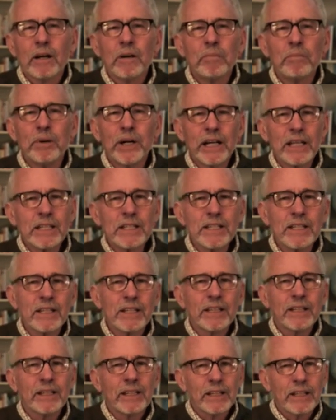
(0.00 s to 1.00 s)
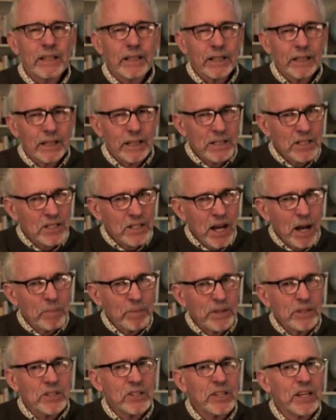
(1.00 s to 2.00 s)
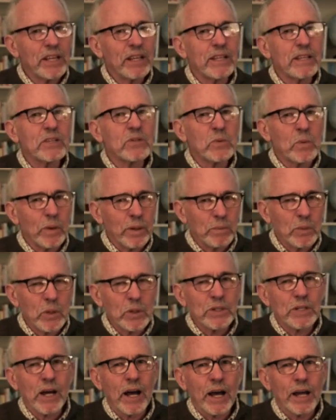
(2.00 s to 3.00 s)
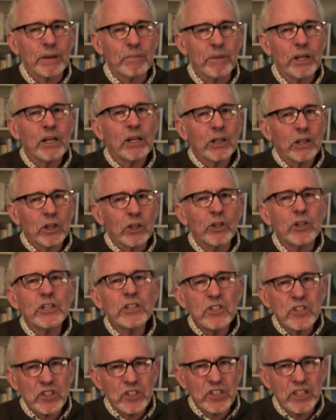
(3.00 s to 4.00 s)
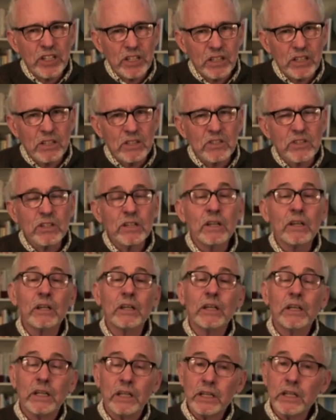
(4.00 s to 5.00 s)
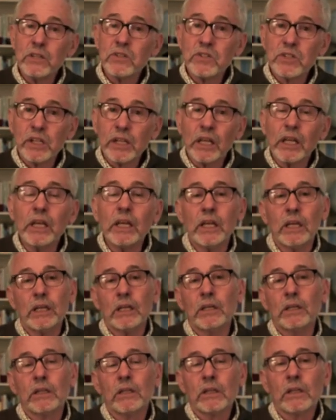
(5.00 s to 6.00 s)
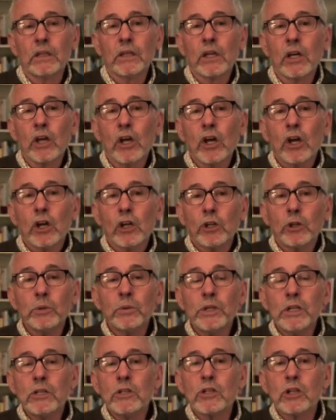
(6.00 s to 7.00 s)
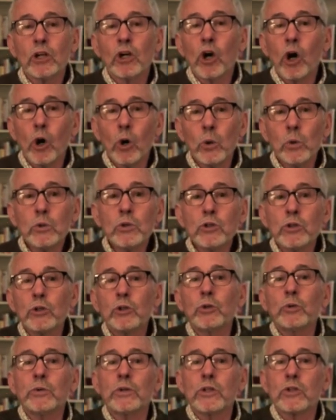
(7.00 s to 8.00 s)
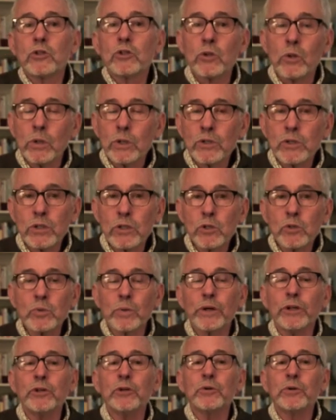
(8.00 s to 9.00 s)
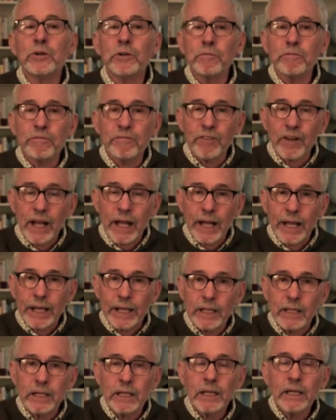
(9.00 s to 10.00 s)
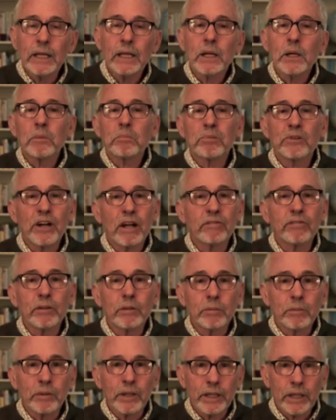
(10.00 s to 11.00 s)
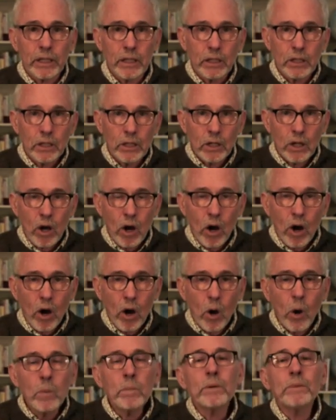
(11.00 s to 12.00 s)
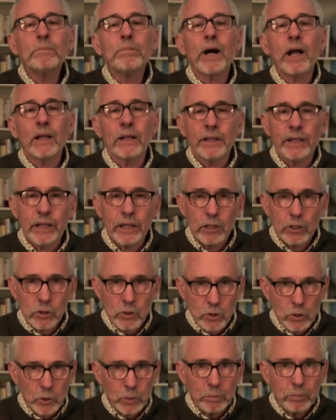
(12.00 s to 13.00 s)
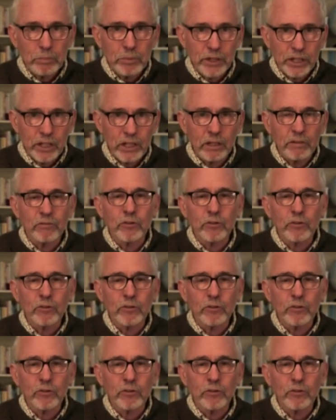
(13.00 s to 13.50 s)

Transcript: But let's stop and say this one more time. Good seeds is the key. You need to go to the sources where you can find preferably open pollinated true breeding